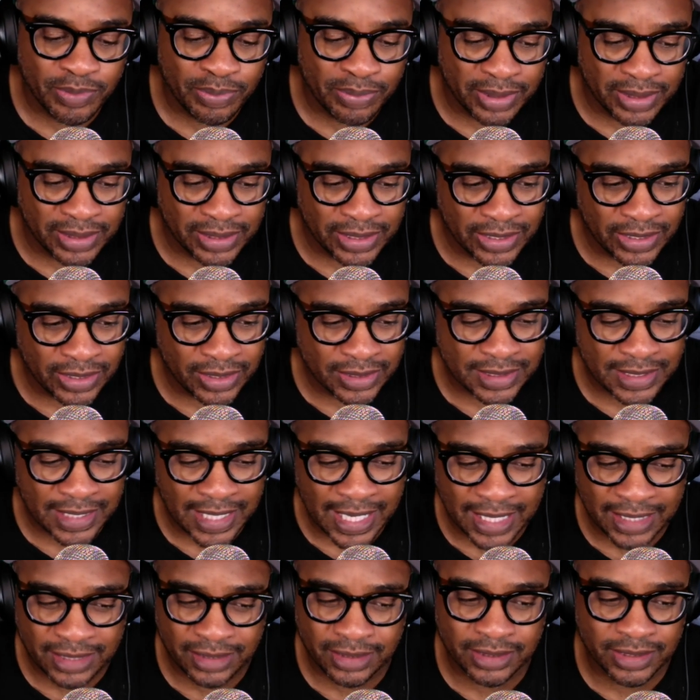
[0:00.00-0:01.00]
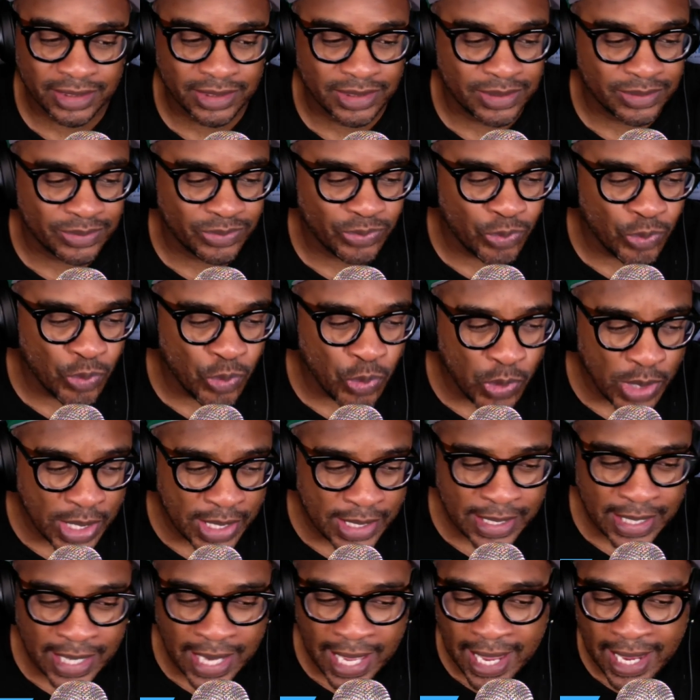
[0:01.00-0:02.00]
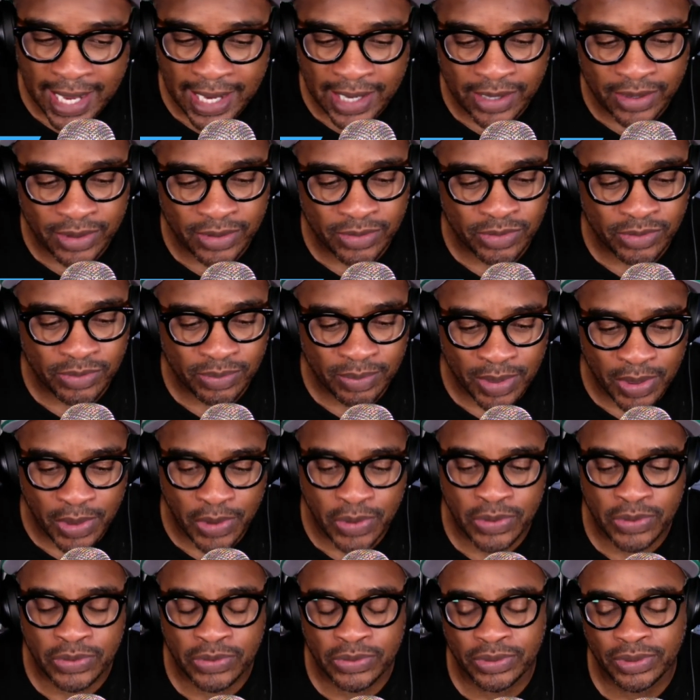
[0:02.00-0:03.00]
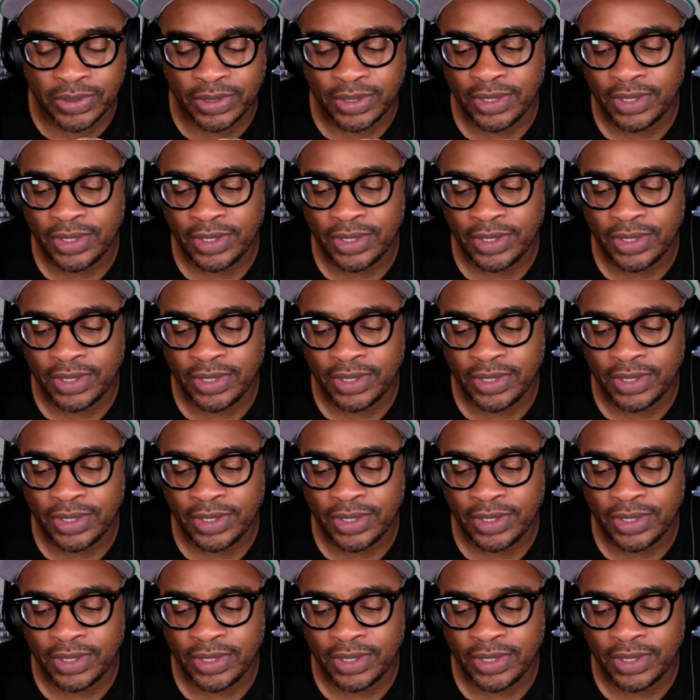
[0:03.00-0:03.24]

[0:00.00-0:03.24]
But there's like this win now mode.